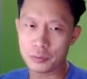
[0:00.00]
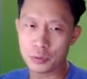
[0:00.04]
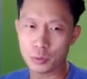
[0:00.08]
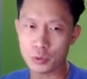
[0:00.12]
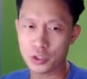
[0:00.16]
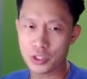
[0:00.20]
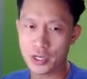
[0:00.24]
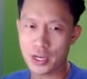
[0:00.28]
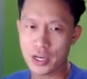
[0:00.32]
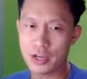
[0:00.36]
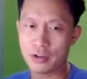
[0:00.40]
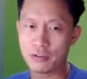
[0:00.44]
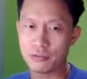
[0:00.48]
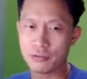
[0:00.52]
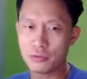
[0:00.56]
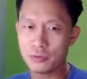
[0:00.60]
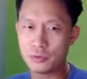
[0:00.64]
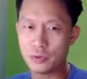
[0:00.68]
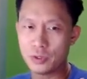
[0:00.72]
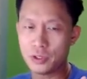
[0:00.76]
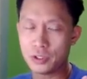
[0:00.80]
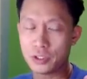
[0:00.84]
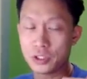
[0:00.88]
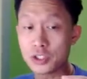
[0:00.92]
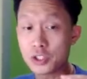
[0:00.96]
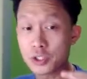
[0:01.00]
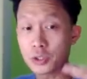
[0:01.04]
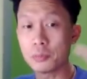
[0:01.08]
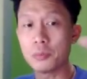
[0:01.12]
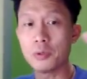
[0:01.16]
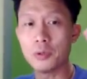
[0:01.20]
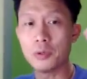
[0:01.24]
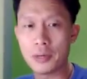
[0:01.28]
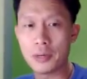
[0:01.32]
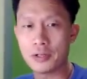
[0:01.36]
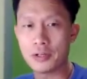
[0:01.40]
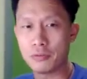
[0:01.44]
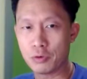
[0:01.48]
which have a considerable
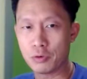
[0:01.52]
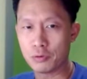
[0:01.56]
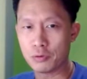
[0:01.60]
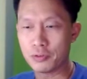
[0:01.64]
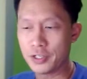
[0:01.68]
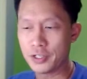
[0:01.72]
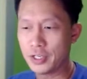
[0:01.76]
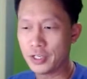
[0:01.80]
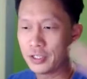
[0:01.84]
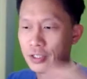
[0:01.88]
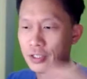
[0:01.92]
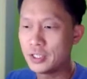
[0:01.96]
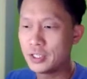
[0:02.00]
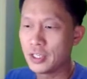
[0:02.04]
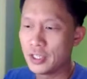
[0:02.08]
amount of overhead.